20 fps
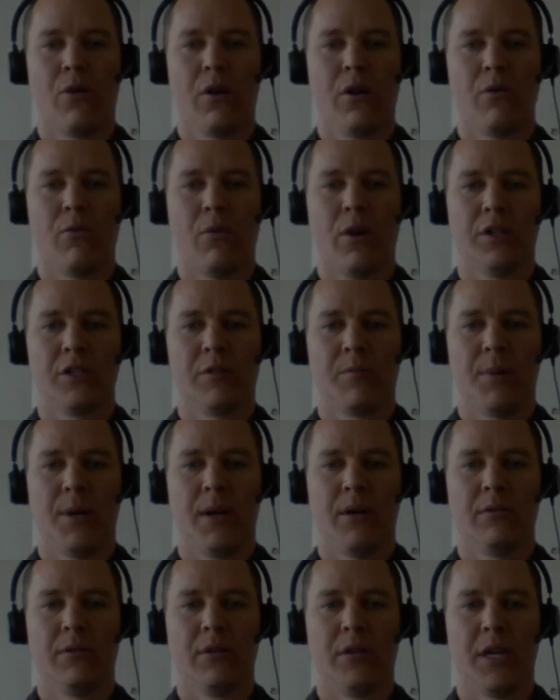
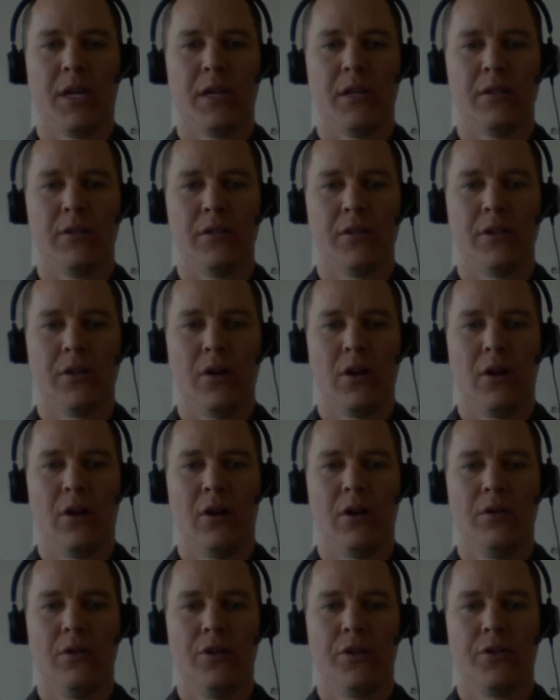westbound lanes
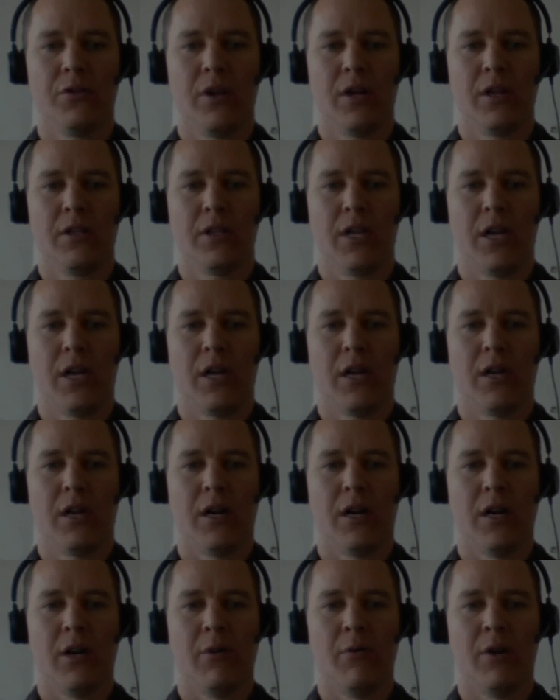on the Trans-Canada
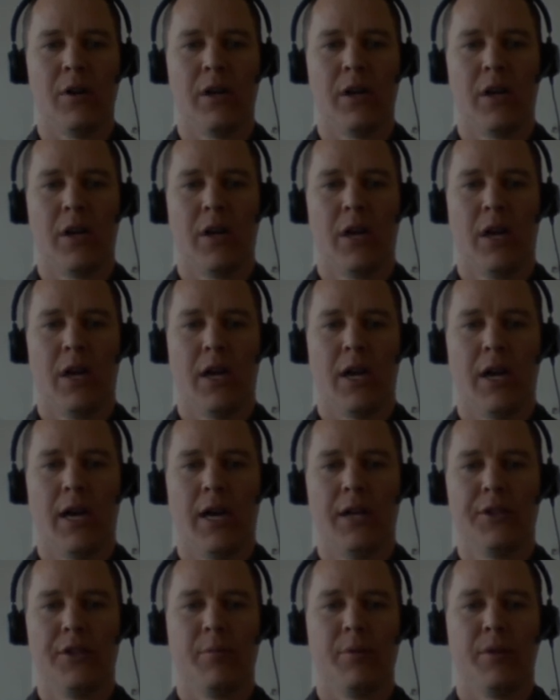Highway
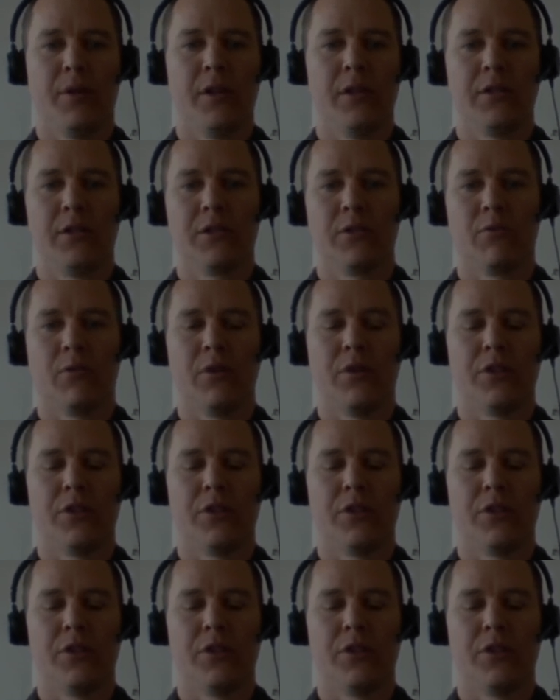at the place where the